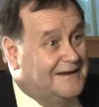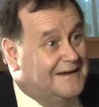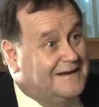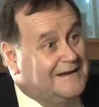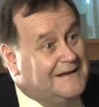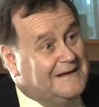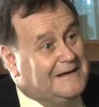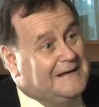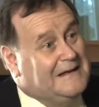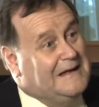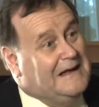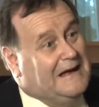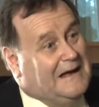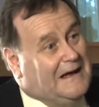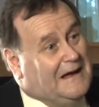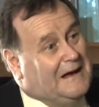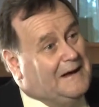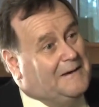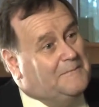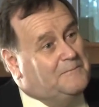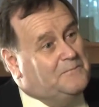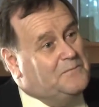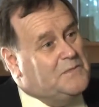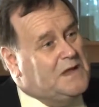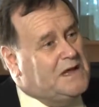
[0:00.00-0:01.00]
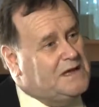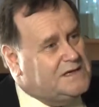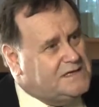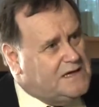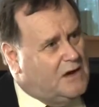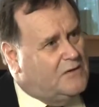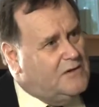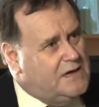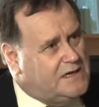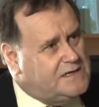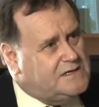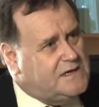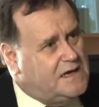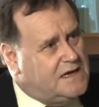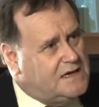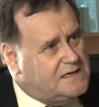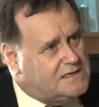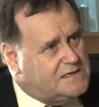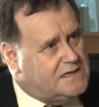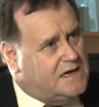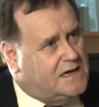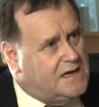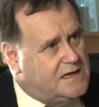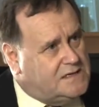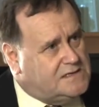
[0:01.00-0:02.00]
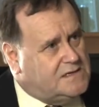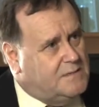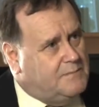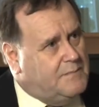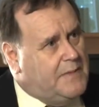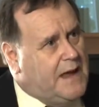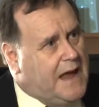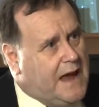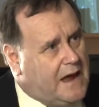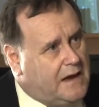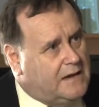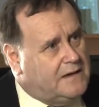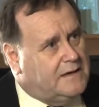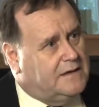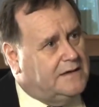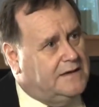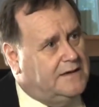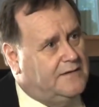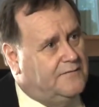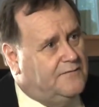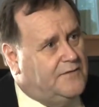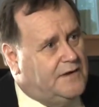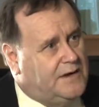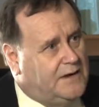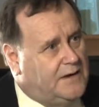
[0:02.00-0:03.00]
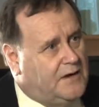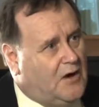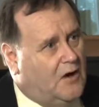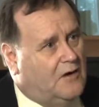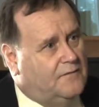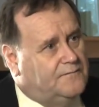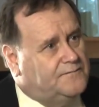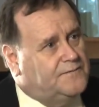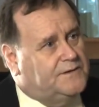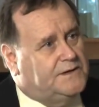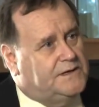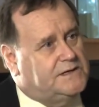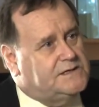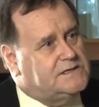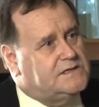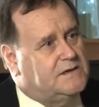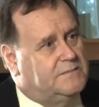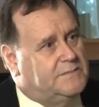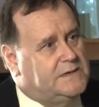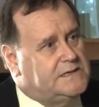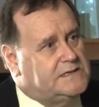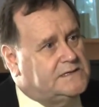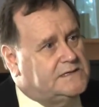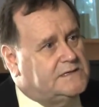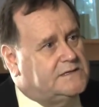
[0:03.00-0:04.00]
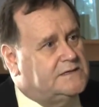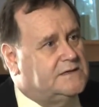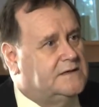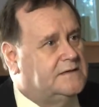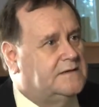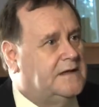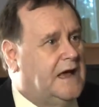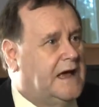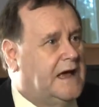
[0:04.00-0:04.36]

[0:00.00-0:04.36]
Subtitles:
Yeah. So it's about giving confidence to businesses